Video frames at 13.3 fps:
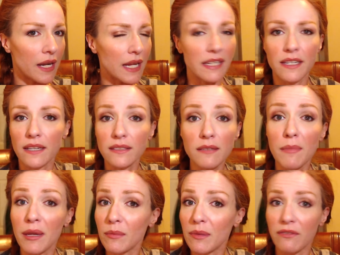It doesn't
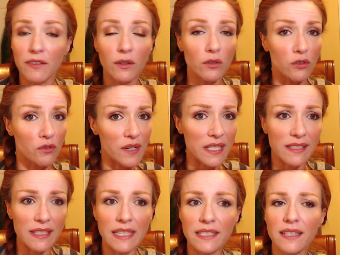make me feel
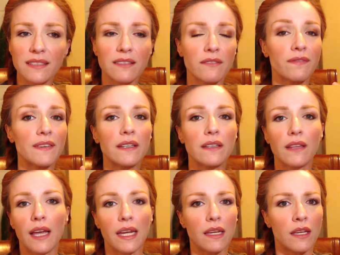greasy. It doesn't feel
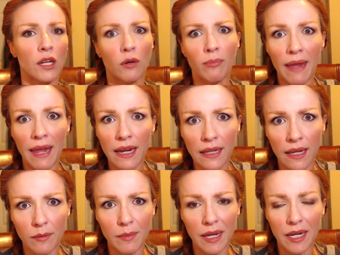like, you know,
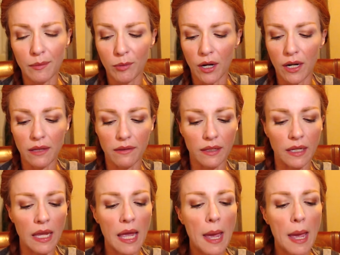pancake makeup or anything.